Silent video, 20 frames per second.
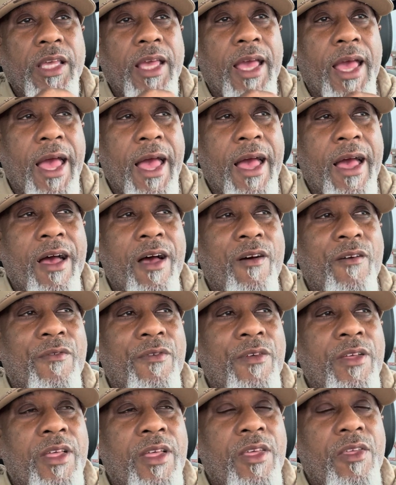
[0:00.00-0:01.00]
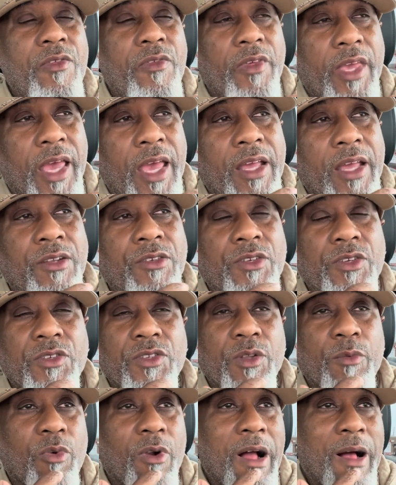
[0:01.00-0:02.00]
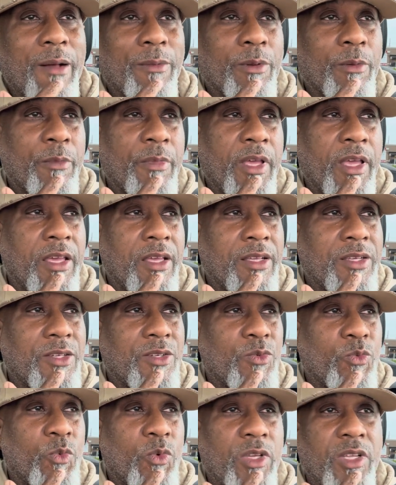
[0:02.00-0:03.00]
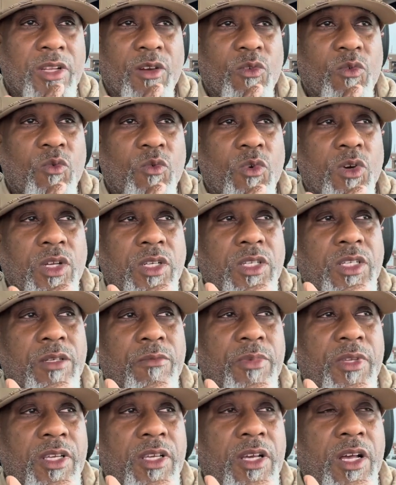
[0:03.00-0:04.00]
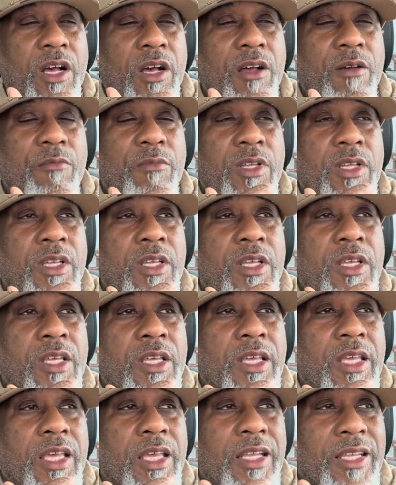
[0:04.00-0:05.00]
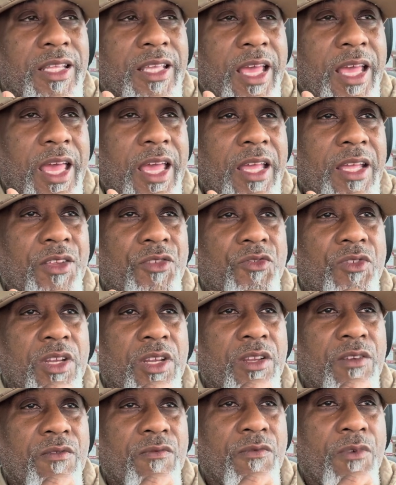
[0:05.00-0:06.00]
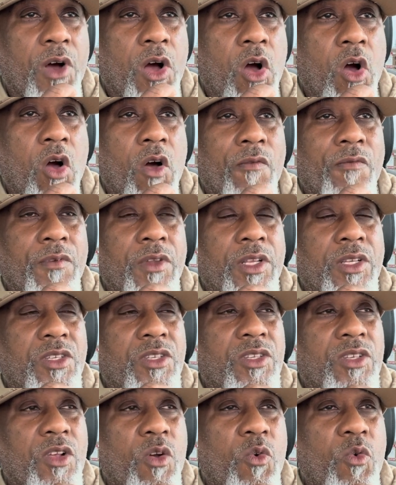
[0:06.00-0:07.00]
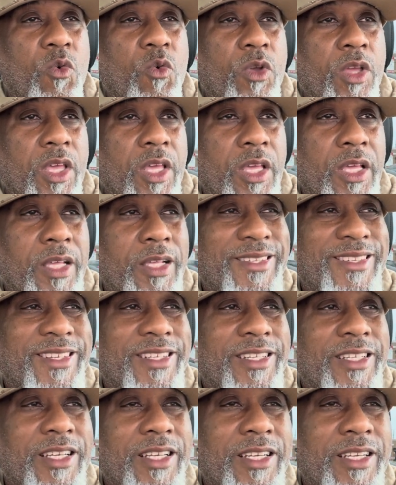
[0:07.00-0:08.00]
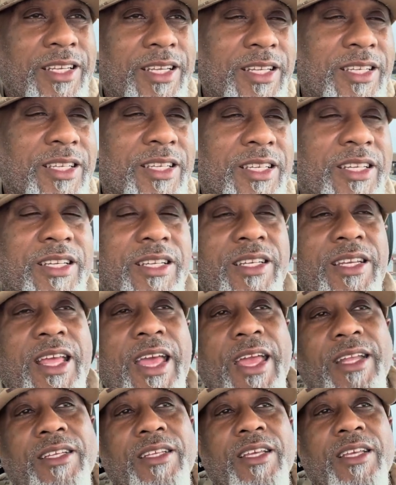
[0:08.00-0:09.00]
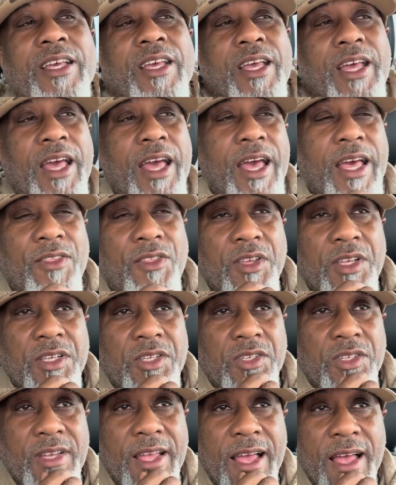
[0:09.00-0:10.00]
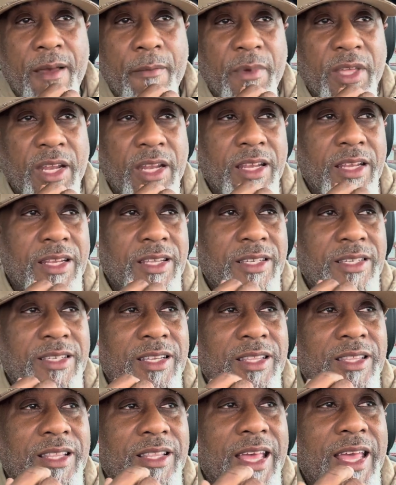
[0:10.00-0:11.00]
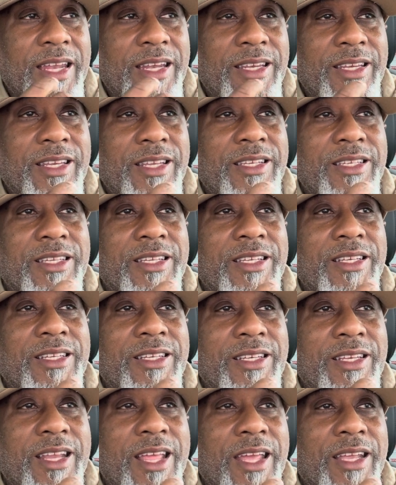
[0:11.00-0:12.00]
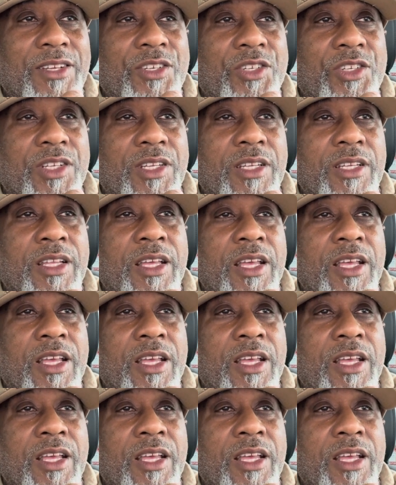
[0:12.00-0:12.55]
have the answers. The problem is we don't want to become engaged and involved. It's so easy to disconnect at this time, and it is in that disconnection